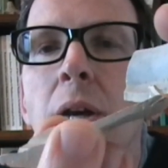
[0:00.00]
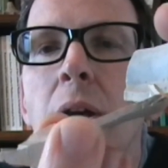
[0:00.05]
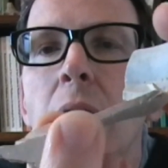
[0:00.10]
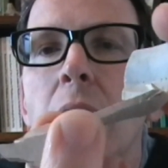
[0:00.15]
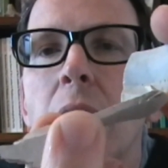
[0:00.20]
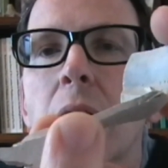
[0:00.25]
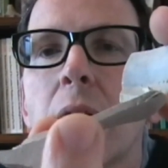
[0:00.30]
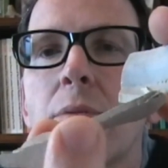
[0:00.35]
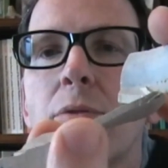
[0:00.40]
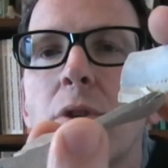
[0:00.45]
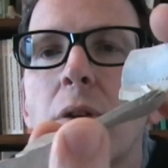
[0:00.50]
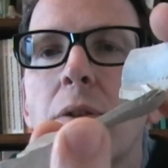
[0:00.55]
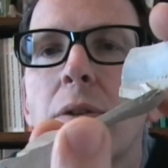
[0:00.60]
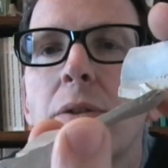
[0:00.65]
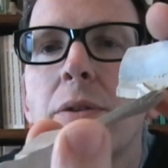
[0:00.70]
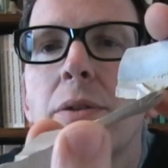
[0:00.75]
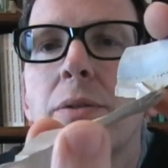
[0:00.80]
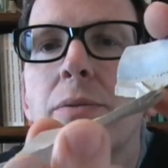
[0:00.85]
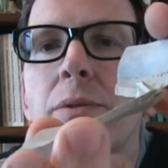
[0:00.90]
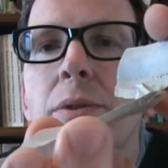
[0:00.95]
rather
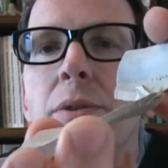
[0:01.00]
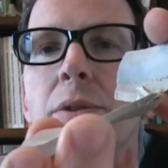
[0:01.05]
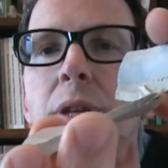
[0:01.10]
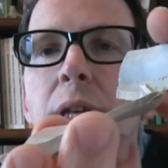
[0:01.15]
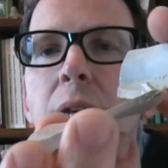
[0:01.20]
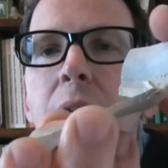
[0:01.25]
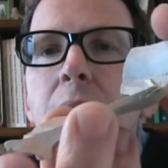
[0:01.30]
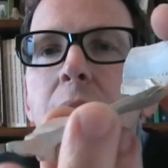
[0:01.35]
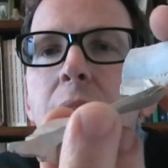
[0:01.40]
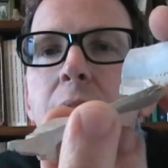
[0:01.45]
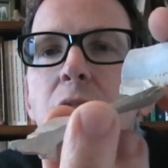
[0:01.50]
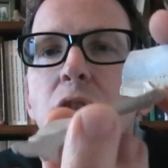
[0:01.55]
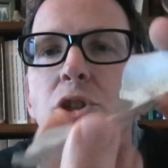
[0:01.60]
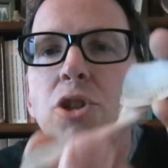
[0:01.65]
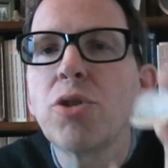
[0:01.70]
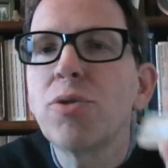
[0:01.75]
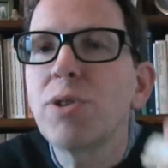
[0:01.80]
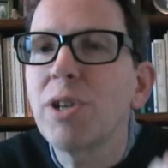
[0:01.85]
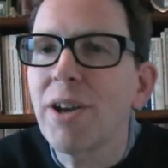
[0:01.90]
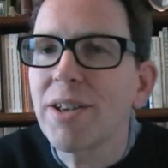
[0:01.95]
than the English,
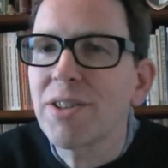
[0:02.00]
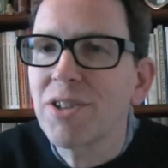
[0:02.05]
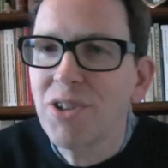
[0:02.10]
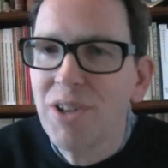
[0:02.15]
who liked